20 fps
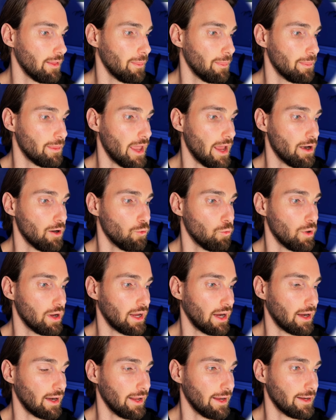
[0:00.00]
Then we
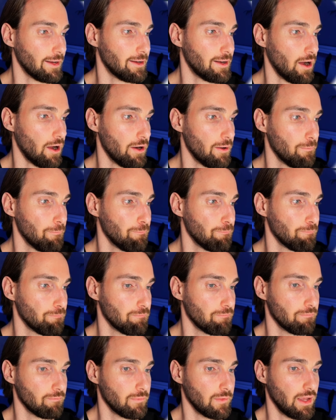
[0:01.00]
can click done.
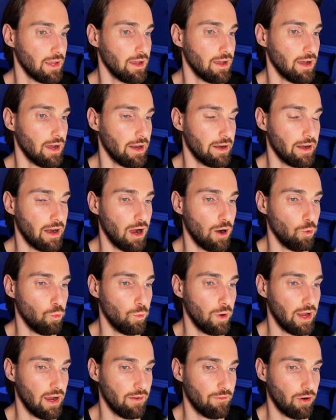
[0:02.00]
And now
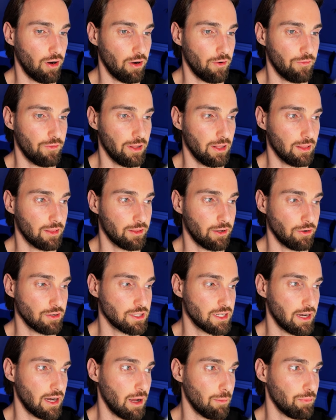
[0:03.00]
we have our filter
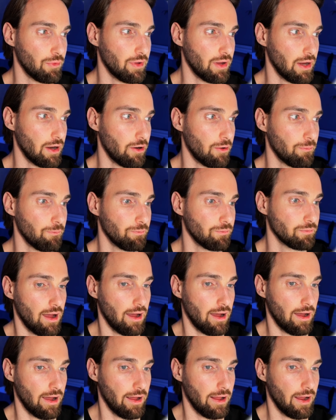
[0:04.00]
set up here.
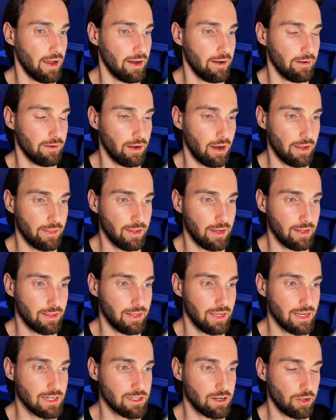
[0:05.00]
And I think
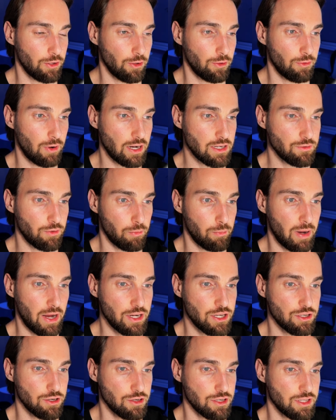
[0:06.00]
these are the
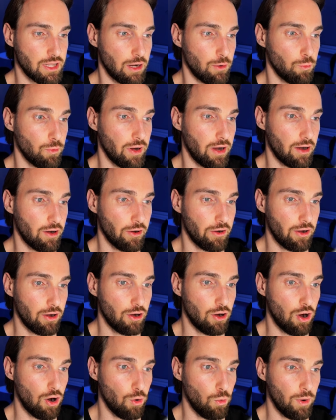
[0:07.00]
transformations that we're going to
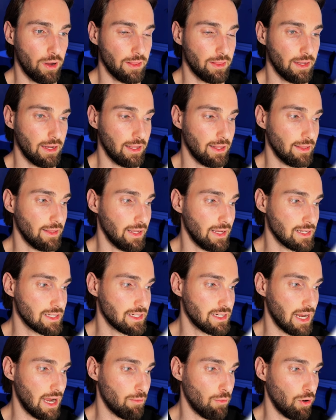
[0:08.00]
go with in this
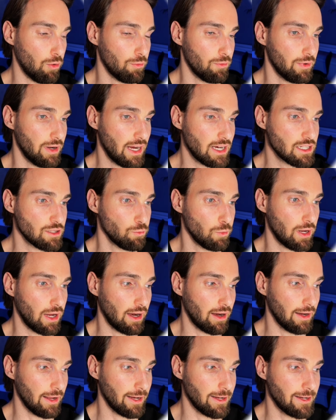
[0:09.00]
demo. Next we can
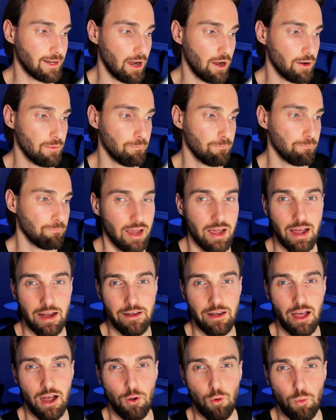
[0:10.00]
click done.
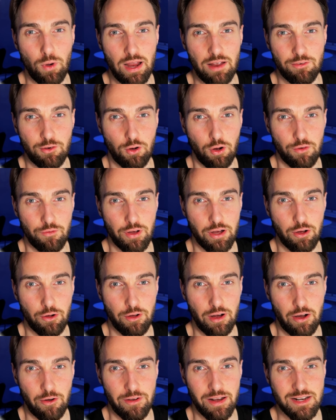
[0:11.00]
And now we have configured
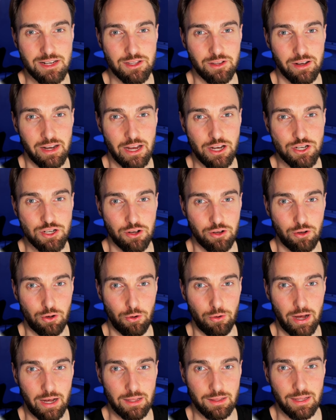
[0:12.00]
our destination
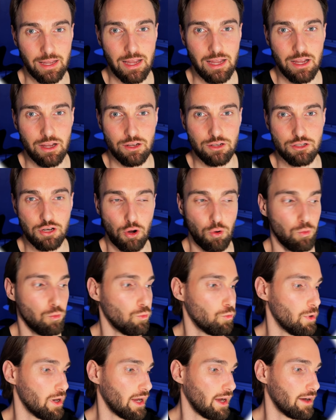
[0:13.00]
correctly. So
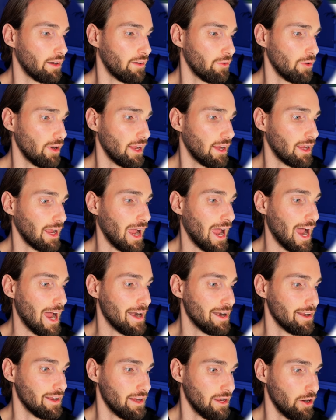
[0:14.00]
we can click
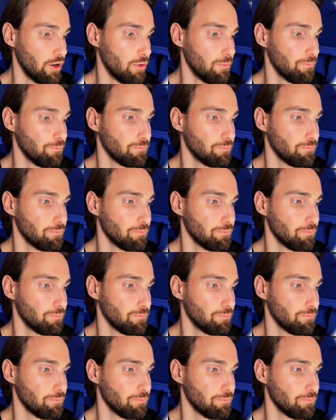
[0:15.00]
add here.